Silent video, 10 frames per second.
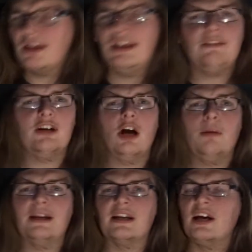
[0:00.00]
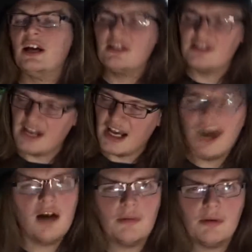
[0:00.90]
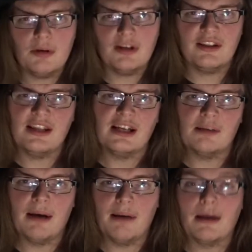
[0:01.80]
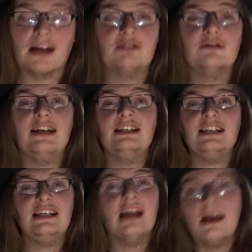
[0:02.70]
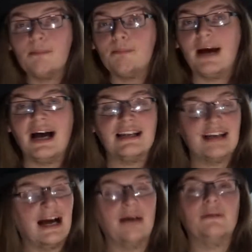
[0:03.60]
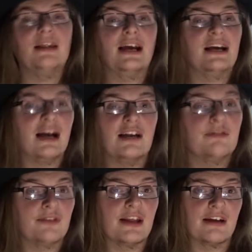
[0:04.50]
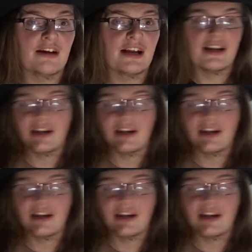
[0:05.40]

leave a comment, tell me what you think about my crazy, mad, out there kind of theory.